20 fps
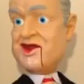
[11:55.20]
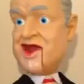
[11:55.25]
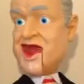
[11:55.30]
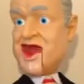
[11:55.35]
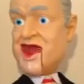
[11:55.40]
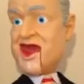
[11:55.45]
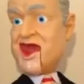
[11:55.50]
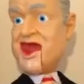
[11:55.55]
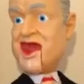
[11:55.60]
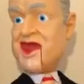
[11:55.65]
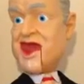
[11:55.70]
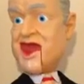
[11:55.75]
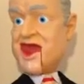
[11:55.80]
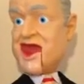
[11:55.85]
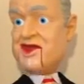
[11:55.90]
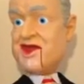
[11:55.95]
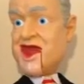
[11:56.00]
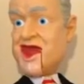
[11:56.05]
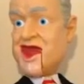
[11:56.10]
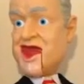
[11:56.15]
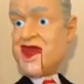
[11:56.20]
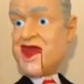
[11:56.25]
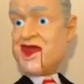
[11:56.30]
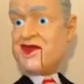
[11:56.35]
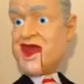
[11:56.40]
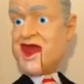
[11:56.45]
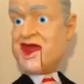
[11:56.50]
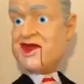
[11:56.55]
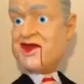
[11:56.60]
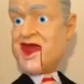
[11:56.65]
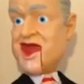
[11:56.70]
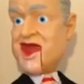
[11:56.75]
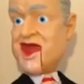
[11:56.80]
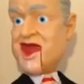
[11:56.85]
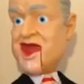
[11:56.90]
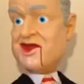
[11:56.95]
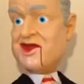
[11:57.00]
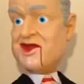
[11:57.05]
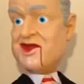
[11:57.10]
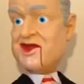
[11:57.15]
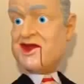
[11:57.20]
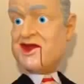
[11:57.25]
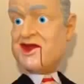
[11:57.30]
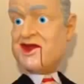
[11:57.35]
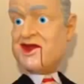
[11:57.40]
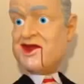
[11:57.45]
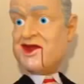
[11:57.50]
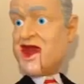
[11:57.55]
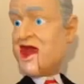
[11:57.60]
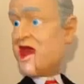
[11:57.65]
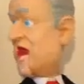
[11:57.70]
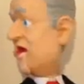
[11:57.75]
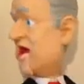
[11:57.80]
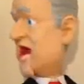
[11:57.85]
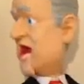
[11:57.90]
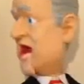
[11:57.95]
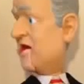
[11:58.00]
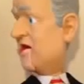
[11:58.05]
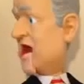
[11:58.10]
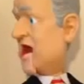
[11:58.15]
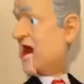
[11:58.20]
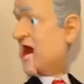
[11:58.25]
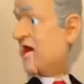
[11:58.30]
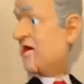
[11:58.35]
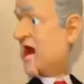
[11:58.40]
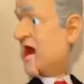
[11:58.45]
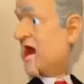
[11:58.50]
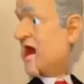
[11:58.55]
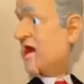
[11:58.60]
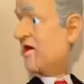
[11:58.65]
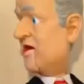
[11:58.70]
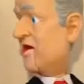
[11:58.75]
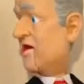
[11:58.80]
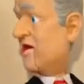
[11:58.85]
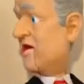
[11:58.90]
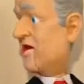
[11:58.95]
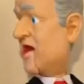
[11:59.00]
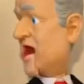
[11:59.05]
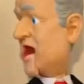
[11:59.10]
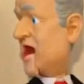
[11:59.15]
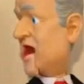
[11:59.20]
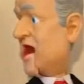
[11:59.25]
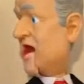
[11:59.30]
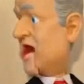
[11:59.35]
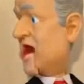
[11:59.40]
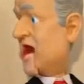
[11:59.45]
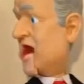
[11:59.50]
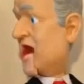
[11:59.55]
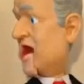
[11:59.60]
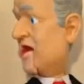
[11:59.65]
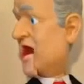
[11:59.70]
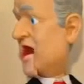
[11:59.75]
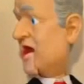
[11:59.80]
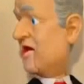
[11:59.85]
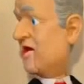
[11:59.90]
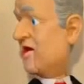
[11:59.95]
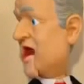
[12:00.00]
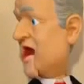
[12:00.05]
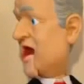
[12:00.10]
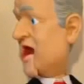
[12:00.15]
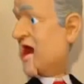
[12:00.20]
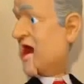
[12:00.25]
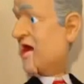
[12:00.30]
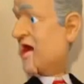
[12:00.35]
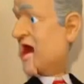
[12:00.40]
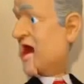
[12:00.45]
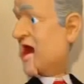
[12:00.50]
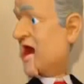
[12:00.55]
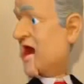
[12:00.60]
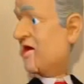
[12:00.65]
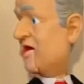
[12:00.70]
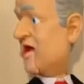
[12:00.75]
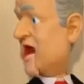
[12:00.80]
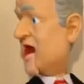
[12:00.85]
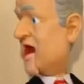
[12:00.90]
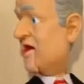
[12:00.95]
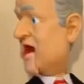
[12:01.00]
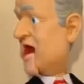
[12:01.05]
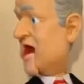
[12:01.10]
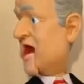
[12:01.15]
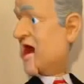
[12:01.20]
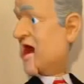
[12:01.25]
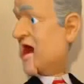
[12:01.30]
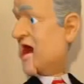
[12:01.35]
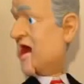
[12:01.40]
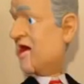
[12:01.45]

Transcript: Well, you gotta have a touch of class, you know what real class is? When you're alone and you're far, you say, excuse me.